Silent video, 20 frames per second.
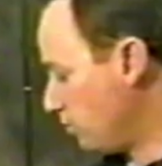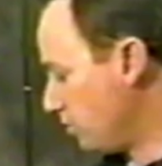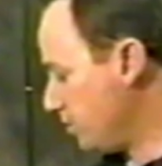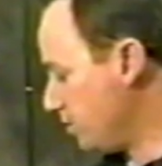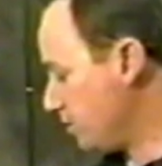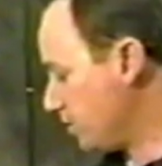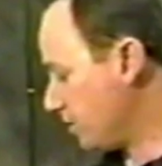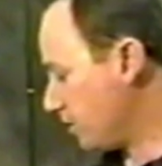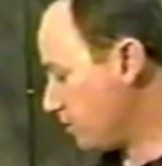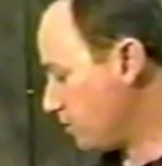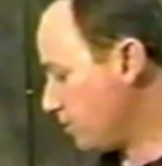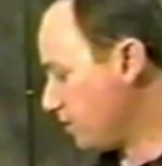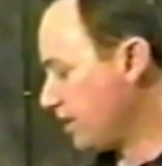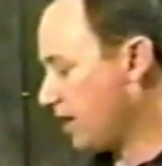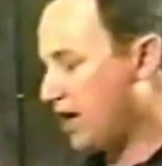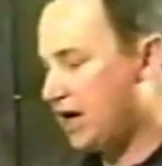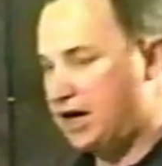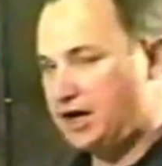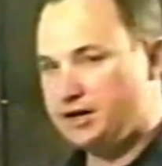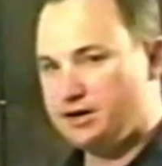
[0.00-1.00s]
where you can
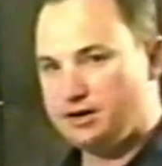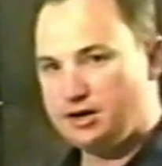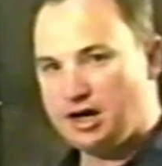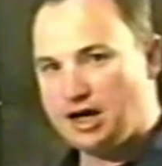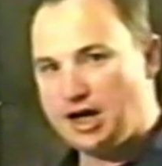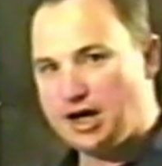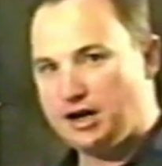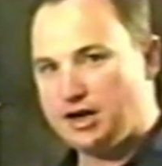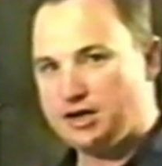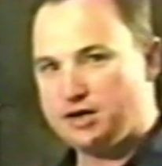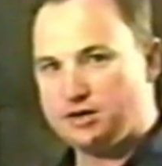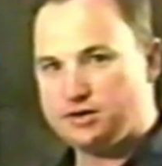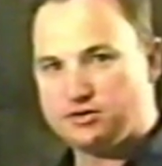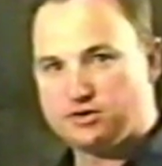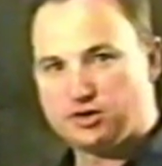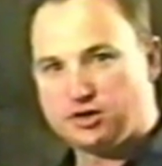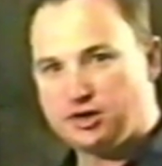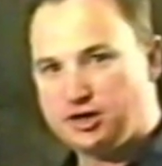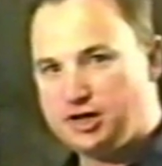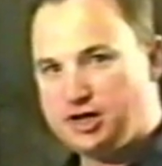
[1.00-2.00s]
create,
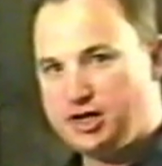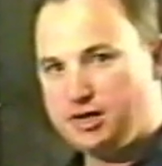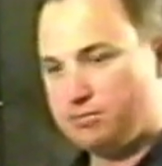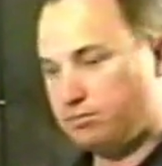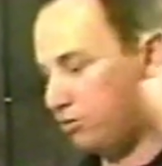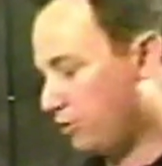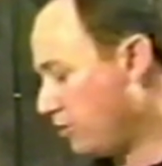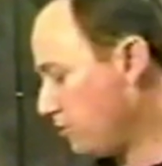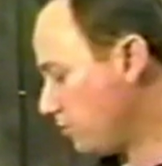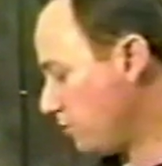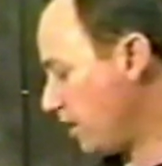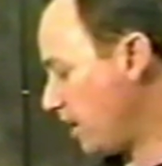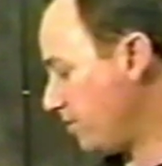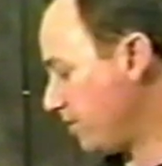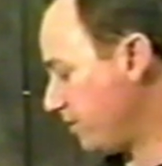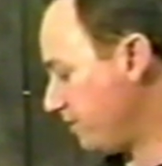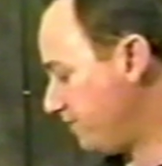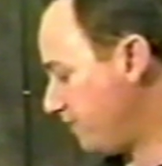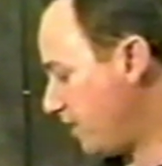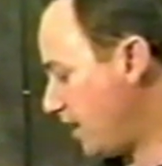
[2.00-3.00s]
edit, delete
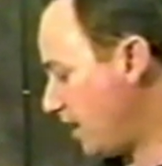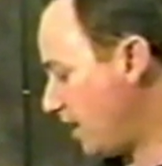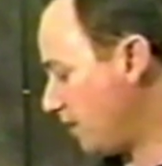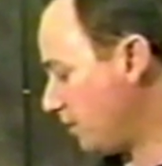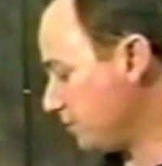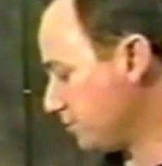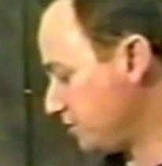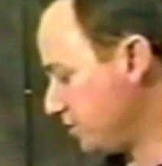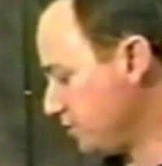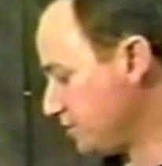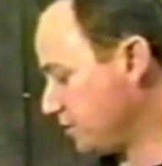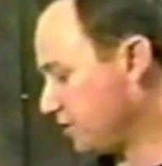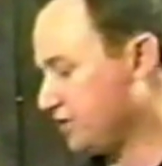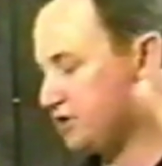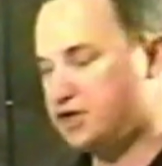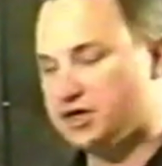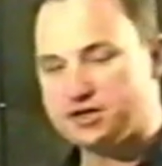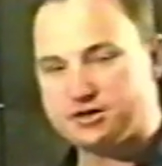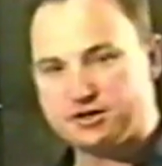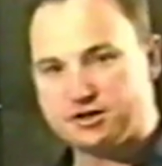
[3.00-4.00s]
programming files using
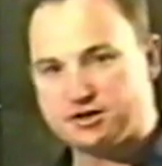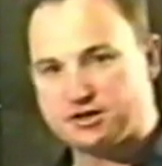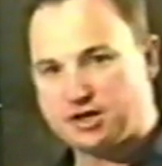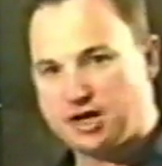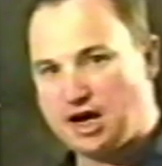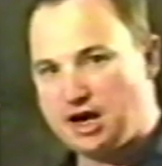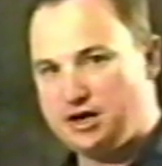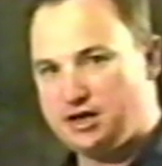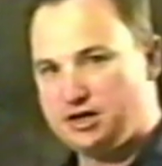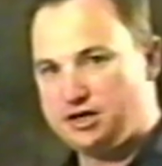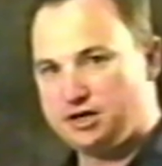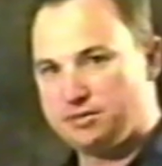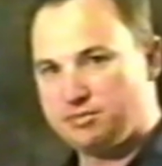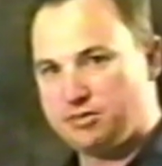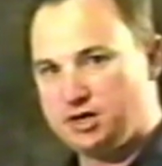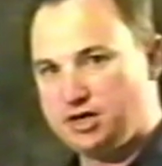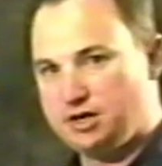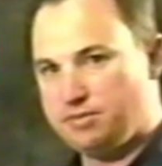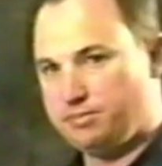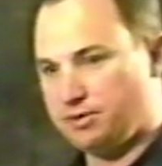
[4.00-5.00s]
just this KDM
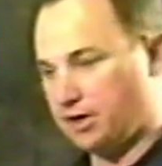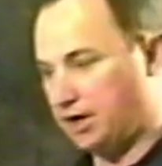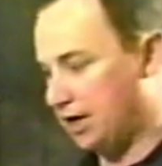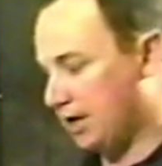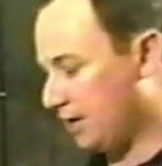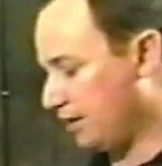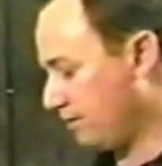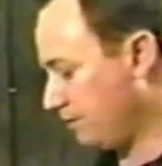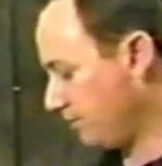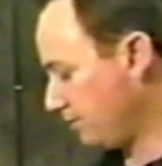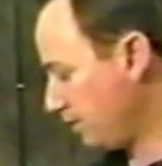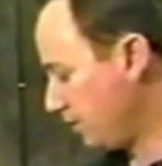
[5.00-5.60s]
keypad.